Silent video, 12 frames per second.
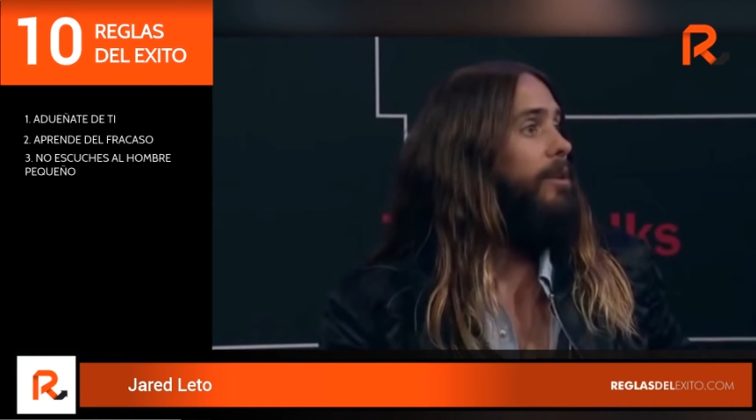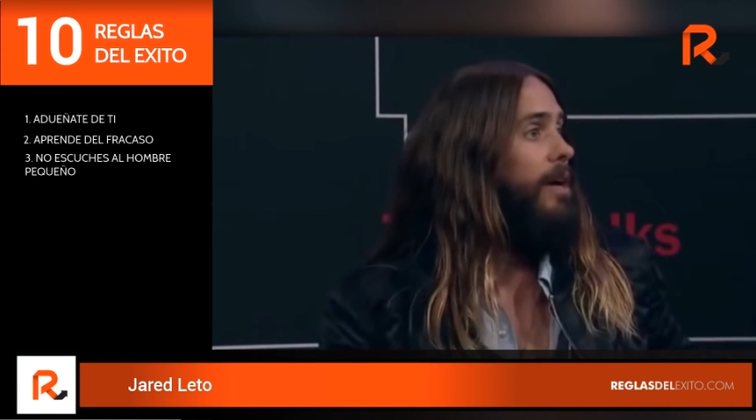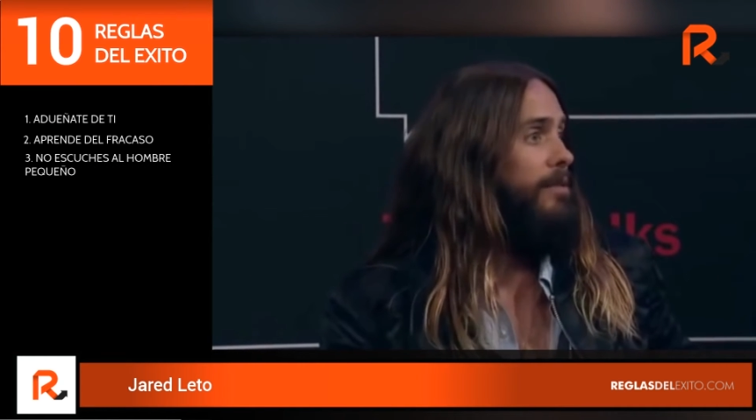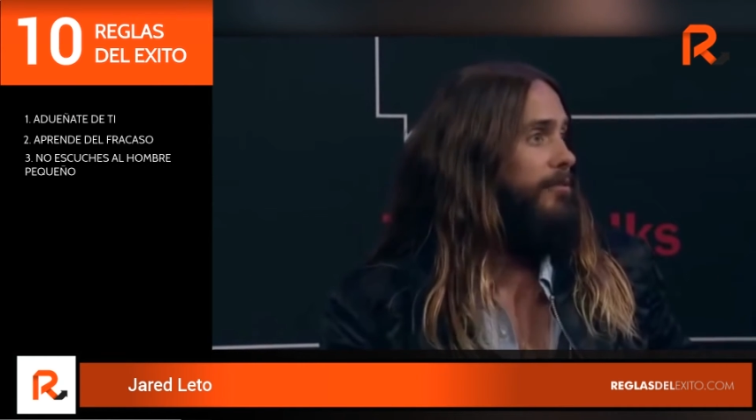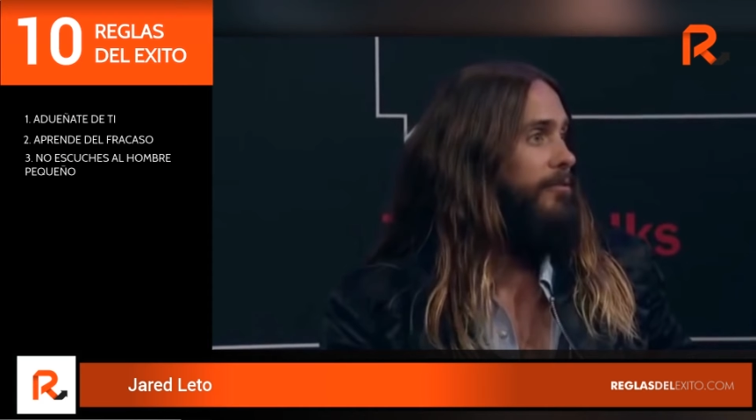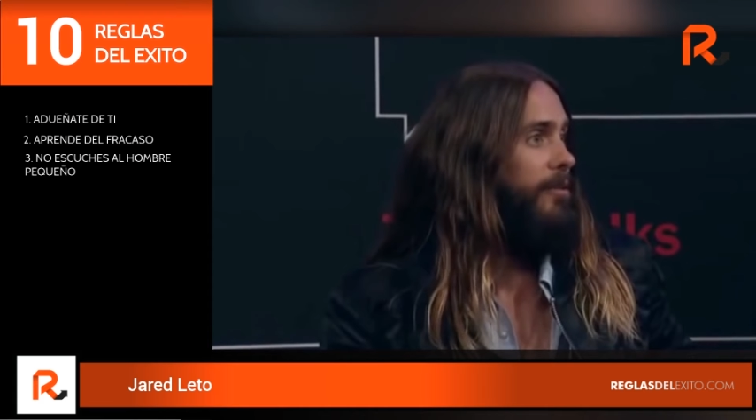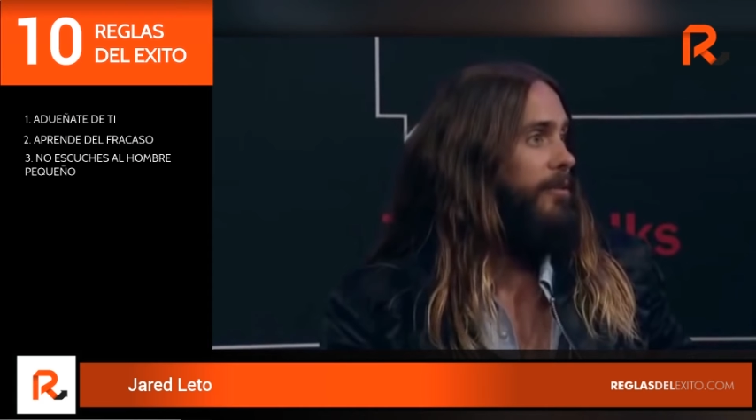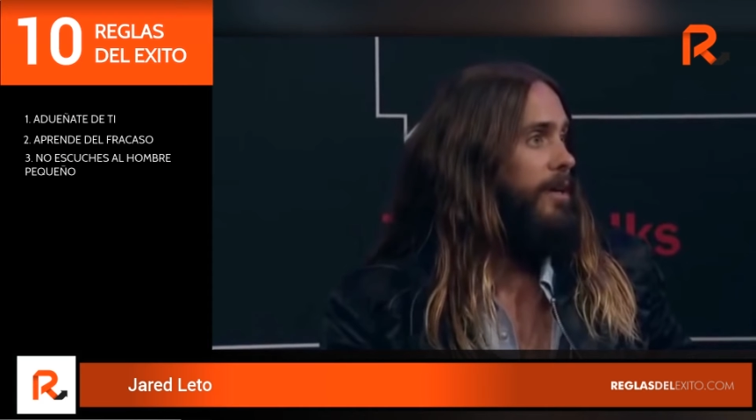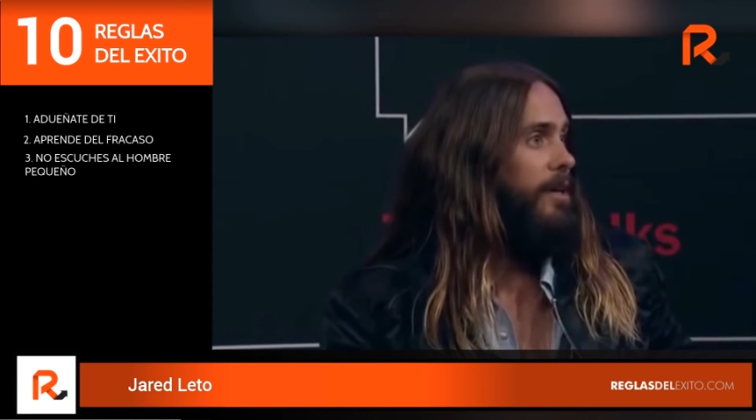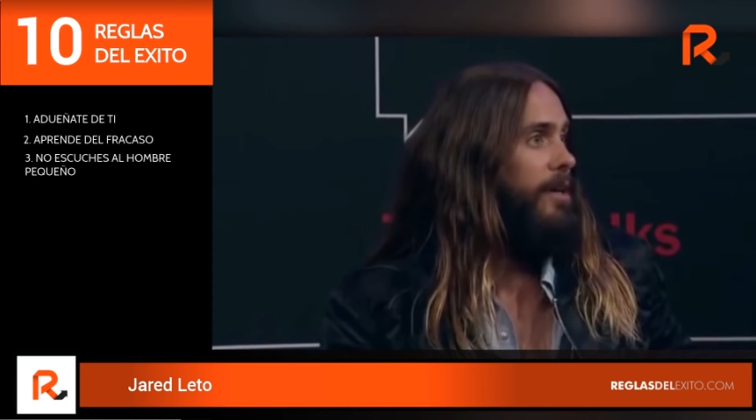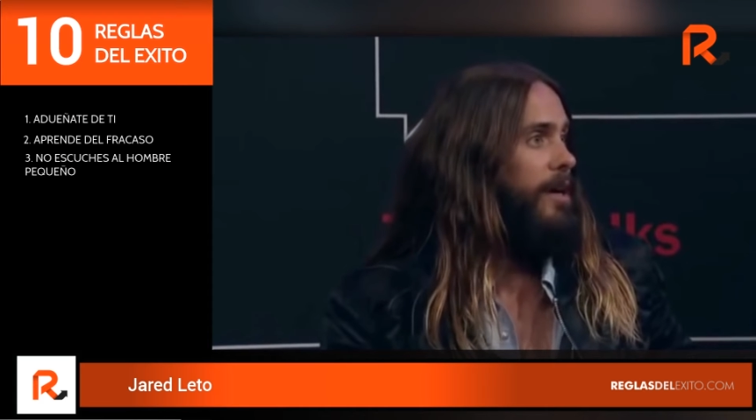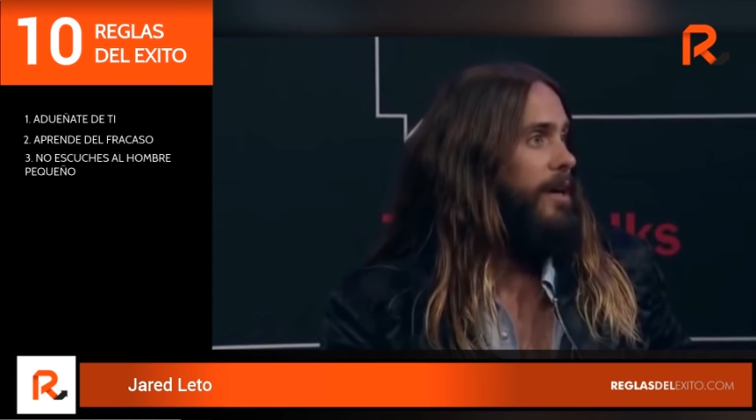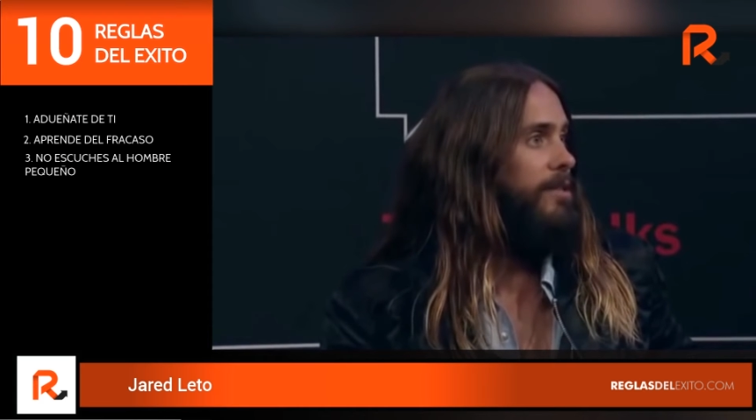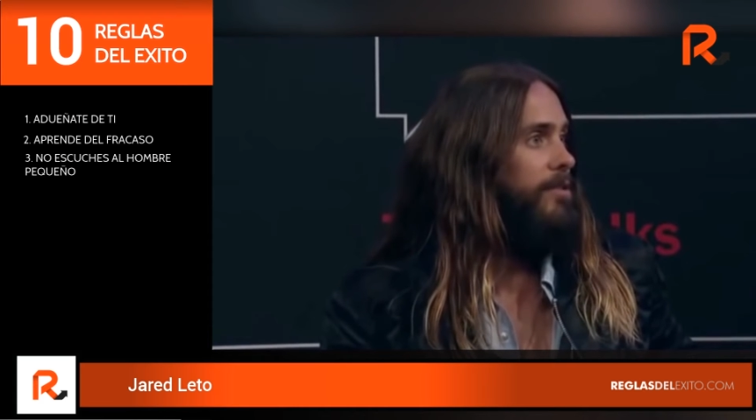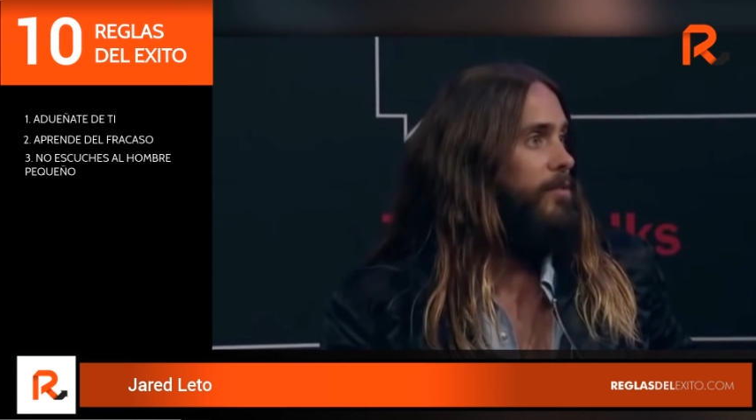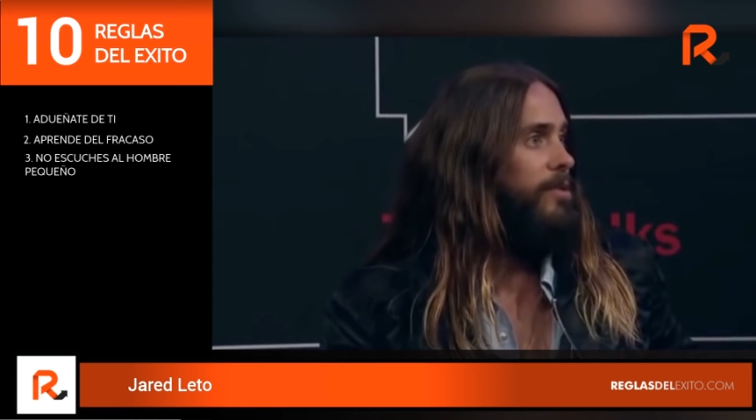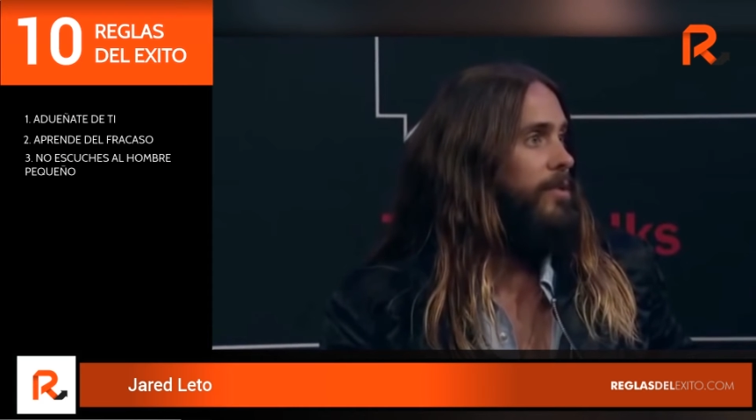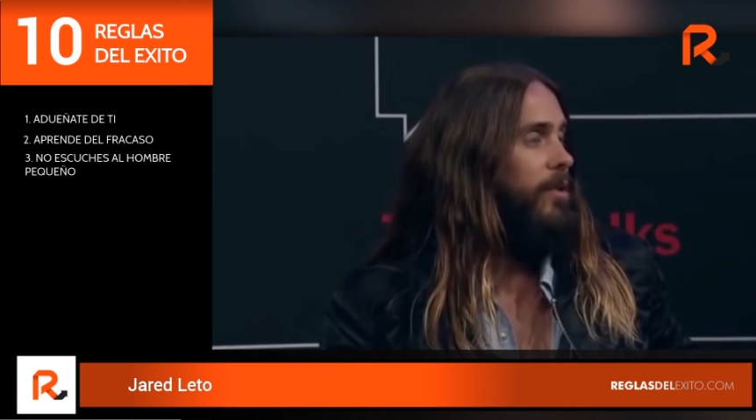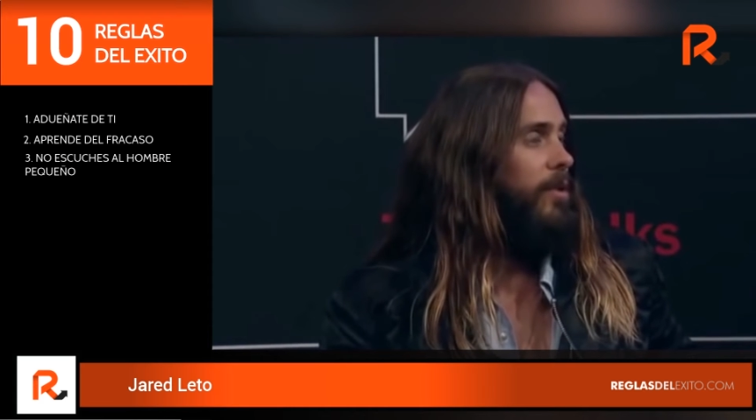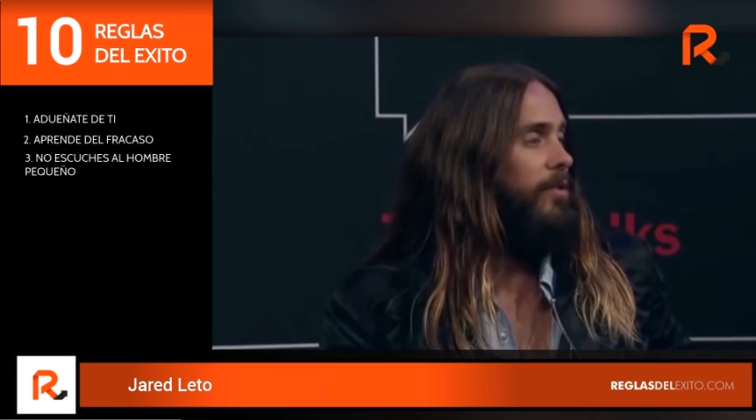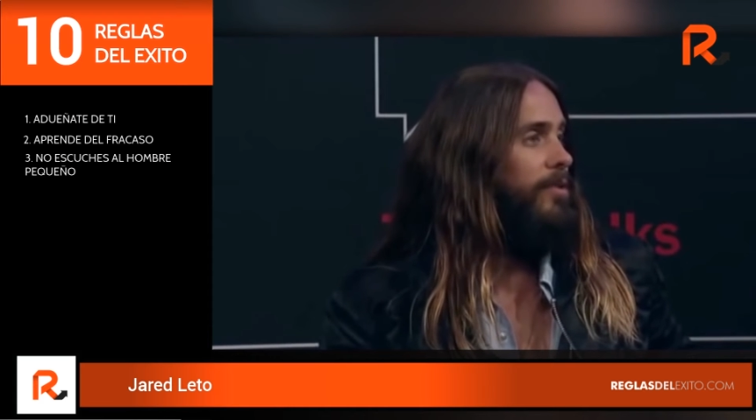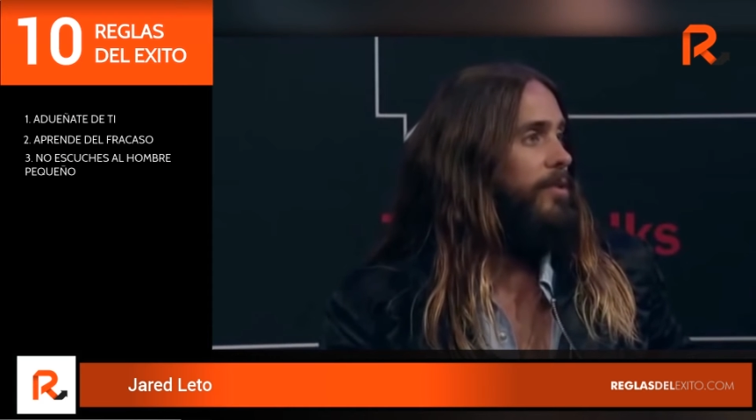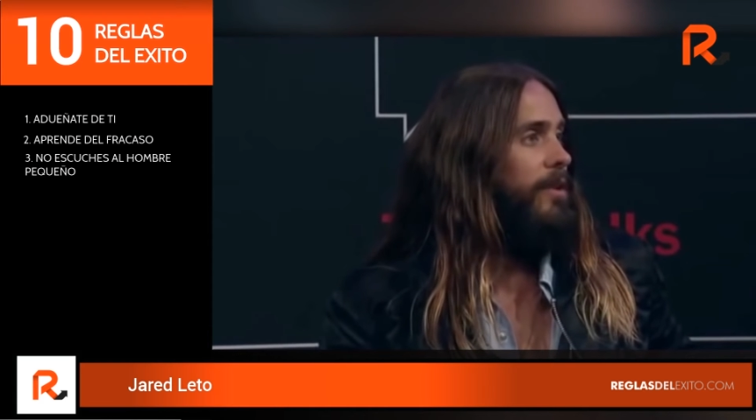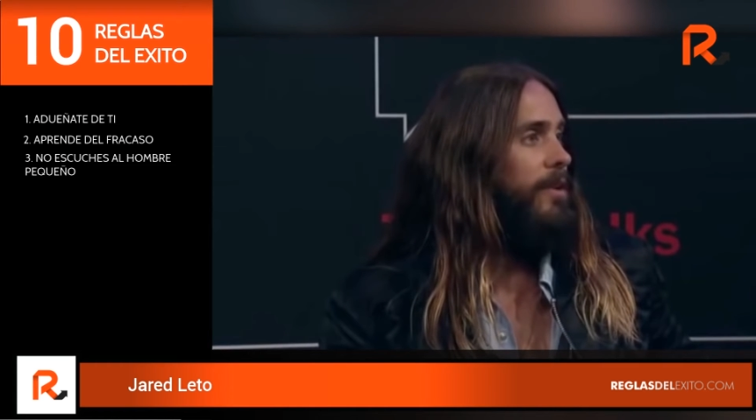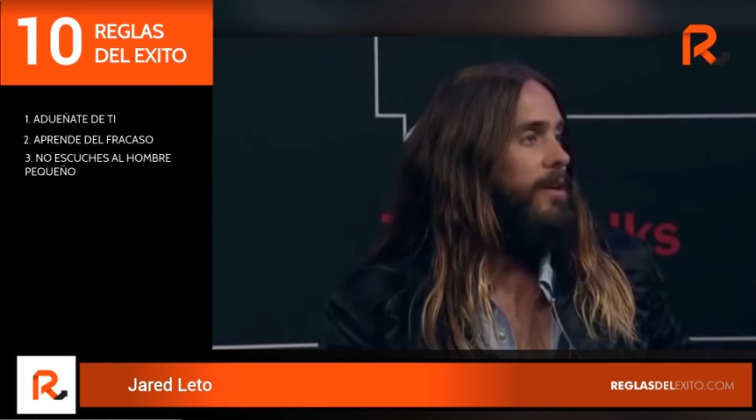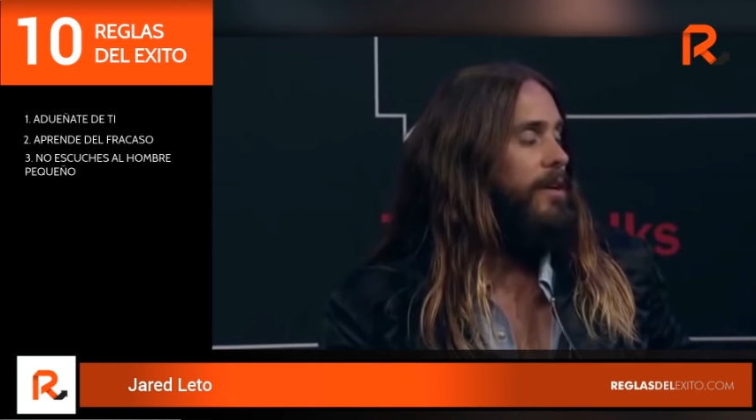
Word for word: life as a result.